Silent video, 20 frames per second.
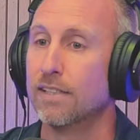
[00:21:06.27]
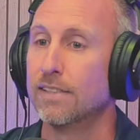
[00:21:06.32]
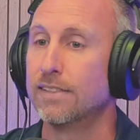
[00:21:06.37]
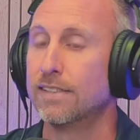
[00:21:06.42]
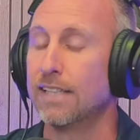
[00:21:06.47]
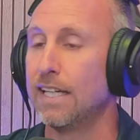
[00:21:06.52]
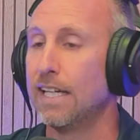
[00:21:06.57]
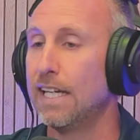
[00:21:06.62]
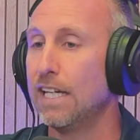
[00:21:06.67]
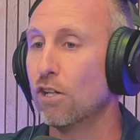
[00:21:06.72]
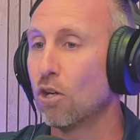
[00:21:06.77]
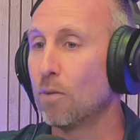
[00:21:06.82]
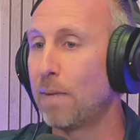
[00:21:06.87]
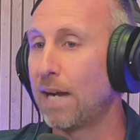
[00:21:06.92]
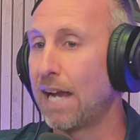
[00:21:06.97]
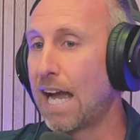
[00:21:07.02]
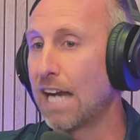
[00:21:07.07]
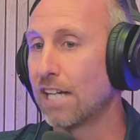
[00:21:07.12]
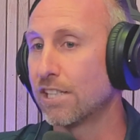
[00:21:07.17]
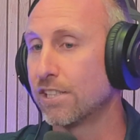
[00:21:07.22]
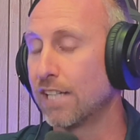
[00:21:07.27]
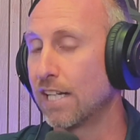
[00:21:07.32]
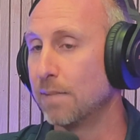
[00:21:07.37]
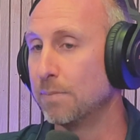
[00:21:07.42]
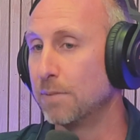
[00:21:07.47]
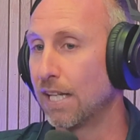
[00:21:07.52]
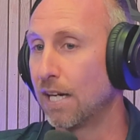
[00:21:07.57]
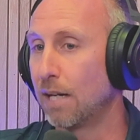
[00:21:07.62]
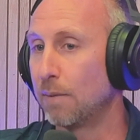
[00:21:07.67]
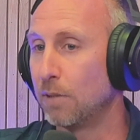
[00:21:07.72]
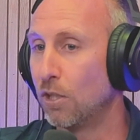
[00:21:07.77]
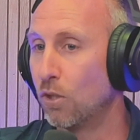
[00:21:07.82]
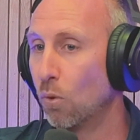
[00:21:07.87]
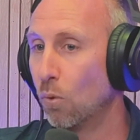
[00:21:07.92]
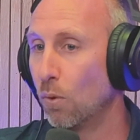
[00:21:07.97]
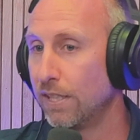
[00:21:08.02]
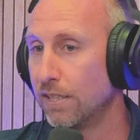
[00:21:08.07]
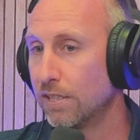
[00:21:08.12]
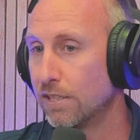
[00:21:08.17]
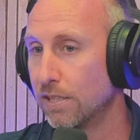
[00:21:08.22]
say, here are my action items that I'm
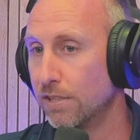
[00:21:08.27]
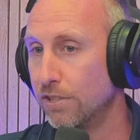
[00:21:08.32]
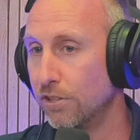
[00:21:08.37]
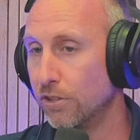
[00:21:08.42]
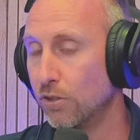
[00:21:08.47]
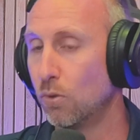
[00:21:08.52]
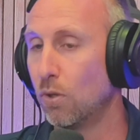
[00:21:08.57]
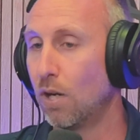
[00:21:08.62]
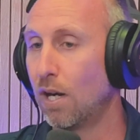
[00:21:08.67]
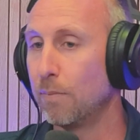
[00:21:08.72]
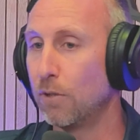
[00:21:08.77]
going to do.